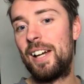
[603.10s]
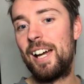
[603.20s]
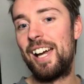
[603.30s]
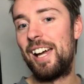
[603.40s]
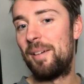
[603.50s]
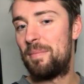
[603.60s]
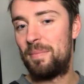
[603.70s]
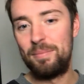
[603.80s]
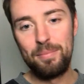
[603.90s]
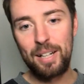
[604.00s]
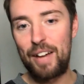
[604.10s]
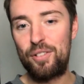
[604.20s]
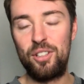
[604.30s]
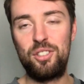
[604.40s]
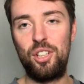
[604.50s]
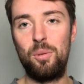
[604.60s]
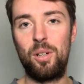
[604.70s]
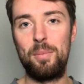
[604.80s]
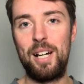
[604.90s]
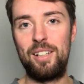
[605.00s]
But I've gone
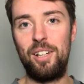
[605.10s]
2-1, Man